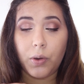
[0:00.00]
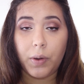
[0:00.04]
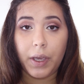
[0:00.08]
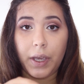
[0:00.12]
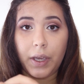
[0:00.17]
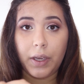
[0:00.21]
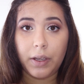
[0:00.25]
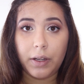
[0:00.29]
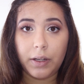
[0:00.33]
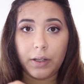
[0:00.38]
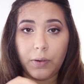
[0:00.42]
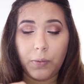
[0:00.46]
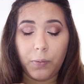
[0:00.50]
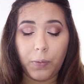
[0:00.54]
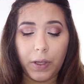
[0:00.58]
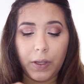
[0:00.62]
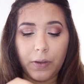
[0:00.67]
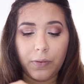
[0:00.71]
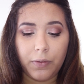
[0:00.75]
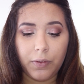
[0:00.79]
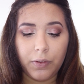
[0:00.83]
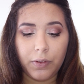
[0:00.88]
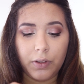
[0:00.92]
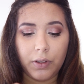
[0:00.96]
go ahead and wait
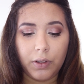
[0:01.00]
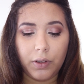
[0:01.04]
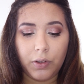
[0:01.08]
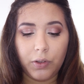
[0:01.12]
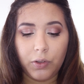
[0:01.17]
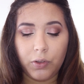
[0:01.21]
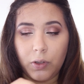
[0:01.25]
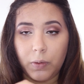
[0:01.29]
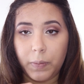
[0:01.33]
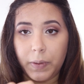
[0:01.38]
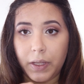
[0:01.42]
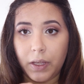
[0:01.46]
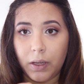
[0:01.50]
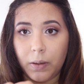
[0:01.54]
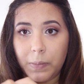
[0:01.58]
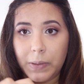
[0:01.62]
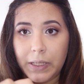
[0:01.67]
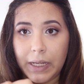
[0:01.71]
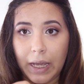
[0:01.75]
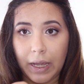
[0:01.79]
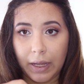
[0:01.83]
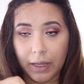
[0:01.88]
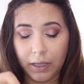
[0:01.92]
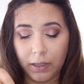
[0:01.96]
for the glue to become
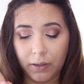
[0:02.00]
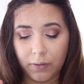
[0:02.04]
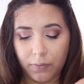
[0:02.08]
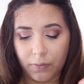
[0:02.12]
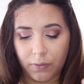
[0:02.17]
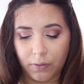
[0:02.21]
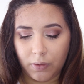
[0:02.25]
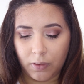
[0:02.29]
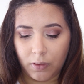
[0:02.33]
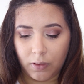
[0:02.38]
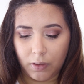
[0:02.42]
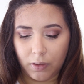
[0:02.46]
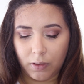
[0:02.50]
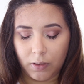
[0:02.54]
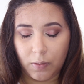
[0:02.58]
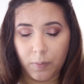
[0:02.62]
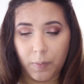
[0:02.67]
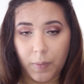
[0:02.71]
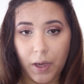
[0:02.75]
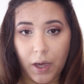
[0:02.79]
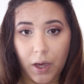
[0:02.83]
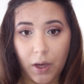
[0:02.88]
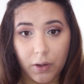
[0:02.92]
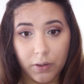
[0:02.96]
tacky for
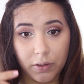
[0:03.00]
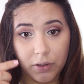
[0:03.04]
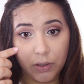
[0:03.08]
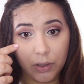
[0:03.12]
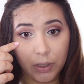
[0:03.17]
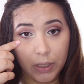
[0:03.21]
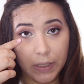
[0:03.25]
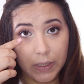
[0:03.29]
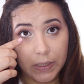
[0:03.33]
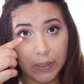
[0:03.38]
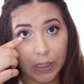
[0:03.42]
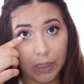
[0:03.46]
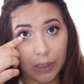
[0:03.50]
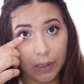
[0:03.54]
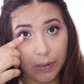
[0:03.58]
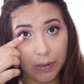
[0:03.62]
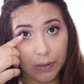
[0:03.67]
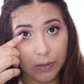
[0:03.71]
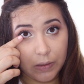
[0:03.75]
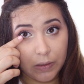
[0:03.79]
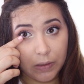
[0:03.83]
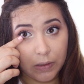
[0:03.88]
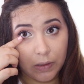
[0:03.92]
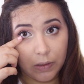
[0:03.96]
about 30
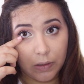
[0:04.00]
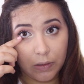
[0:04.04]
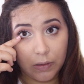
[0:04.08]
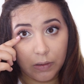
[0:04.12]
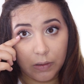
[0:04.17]
seconds.